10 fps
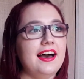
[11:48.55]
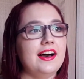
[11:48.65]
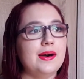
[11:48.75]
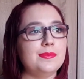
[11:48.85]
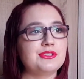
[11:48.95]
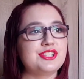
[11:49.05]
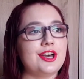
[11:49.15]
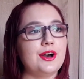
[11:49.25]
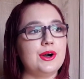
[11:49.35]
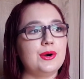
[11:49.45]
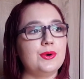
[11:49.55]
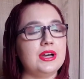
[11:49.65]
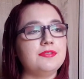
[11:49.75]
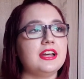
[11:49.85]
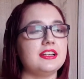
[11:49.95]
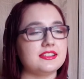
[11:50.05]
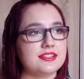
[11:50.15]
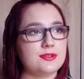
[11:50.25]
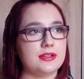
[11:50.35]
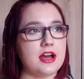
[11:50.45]
So if I
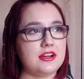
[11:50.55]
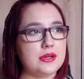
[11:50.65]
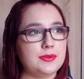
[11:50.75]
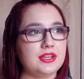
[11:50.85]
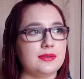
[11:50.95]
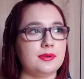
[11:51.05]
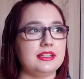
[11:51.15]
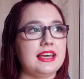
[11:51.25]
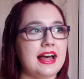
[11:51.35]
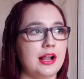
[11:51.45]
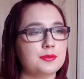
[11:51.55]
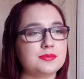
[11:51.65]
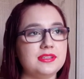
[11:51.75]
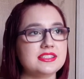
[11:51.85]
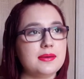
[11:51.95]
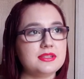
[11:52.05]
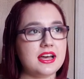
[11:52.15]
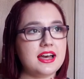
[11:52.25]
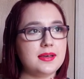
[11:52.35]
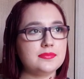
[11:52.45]
listen to an audiobook, it really helps me
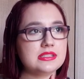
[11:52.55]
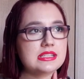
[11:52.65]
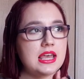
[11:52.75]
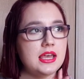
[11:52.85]
sometimes.